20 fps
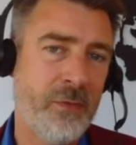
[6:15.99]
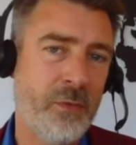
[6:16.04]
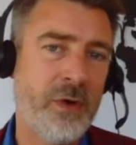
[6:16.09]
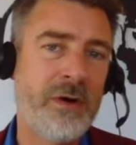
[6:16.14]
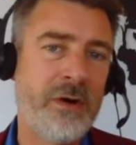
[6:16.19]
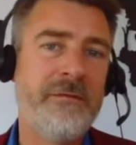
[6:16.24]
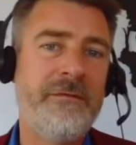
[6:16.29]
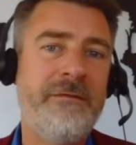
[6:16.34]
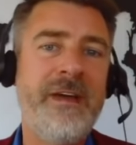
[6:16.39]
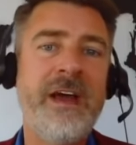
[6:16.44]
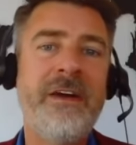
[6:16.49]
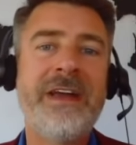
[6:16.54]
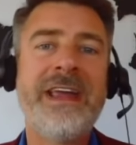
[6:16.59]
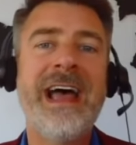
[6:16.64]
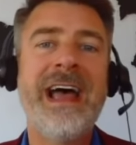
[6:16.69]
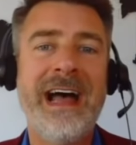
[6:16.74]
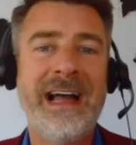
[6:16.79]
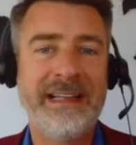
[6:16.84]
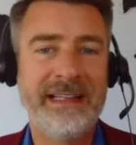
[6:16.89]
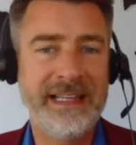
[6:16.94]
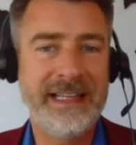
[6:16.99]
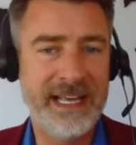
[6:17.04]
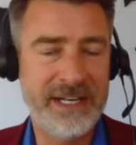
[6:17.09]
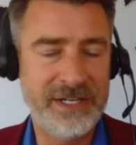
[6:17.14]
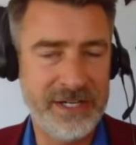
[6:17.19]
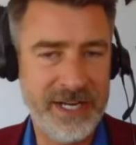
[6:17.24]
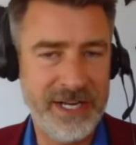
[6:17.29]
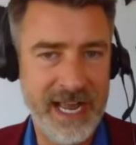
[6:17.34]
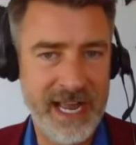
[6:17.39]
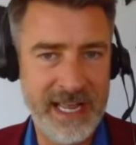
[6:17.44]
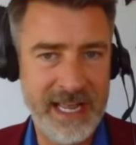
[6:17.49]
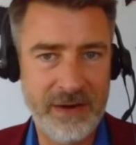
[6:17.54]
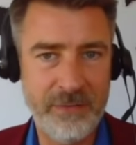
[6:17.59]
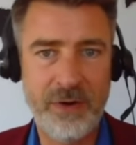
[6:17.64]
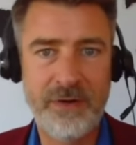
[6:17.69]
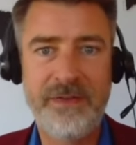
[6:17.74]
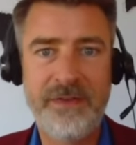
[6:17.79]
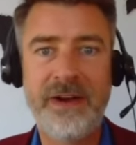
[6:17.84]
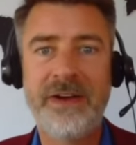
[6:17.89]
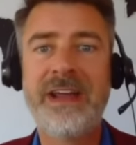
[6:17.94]
We're very highly educated.
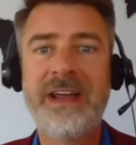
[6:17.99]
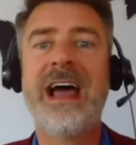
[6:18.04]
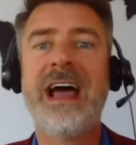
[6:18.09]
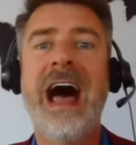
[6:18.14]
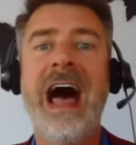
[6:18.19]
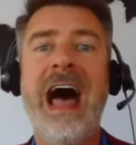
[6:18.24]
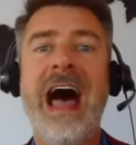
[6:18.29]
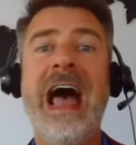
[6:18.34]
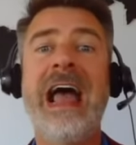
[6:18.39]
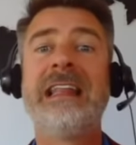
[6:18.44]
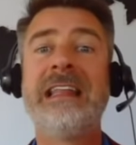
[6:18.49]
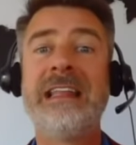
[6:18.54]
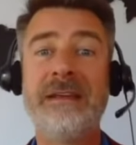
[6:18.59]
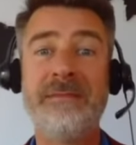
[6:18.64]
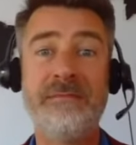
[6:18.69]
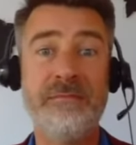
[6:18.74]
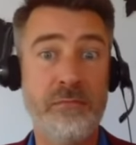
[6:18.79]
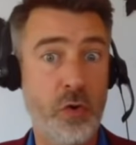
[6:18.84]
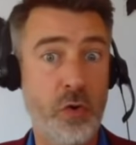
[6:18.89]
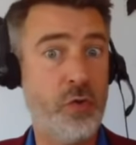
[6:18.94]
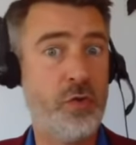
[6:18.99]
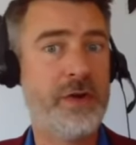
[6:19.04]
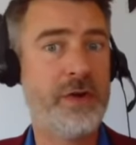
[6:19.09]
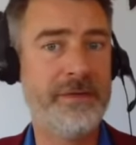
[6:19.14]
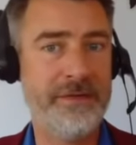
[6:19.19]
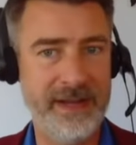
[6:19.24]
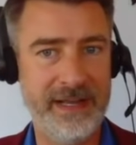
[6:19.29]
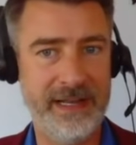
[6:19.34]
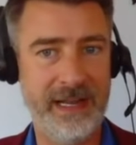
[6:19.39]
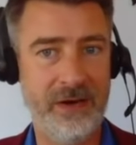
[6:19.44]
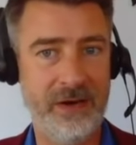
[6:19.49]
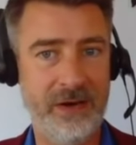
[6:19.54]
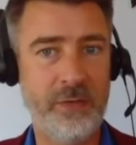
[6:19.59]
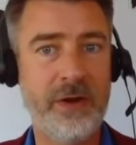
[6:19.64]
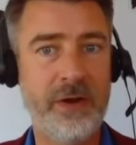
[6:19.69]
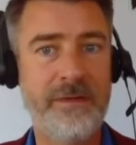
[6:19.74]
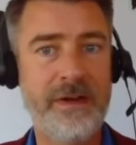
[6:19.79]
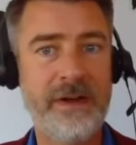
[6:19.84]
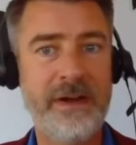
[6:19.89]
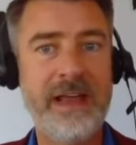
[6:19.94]
We're very highly motivated.
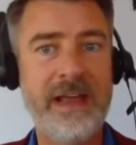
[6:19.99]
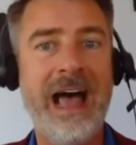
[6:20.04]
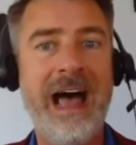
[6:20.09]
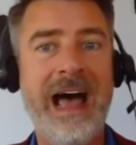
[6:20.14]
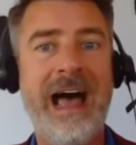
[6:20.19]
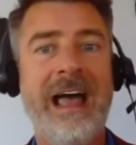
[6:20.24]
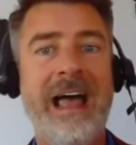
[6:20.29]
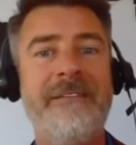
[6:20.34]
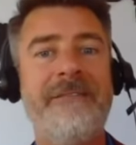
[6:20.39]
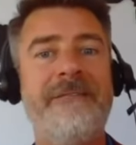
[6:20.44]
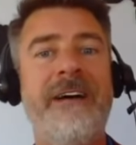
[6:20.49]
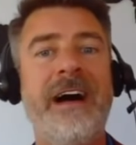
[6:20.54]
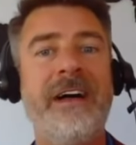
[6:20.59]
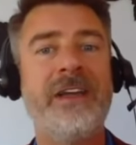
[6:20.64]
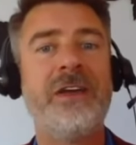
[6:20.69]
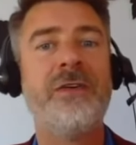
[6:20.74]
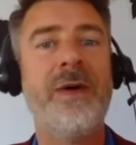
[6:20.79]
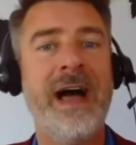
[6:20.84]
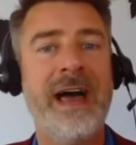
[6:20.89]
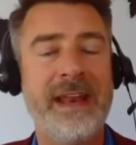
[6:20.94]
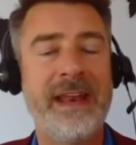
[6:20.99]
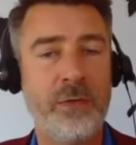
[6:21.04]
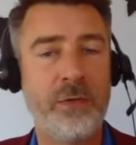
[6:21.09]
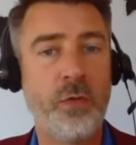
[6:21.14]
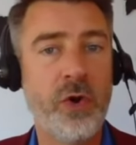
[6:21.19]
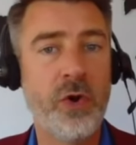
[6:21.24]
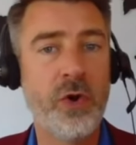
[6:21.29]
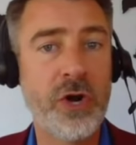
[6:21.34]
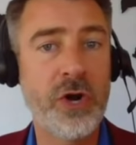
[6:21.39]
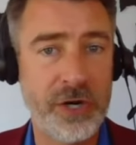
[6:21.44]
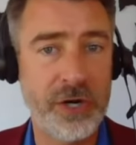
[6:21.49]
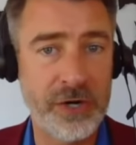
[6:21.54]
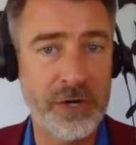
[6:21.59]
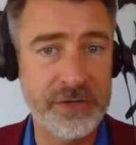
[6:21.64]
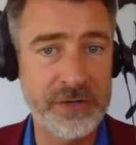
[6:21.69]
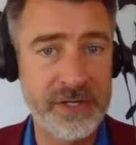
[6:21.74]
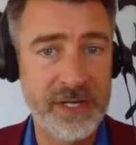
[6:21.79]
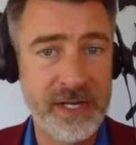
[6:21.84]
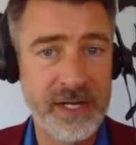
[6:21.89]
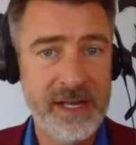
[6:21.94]
We're very high value added workers.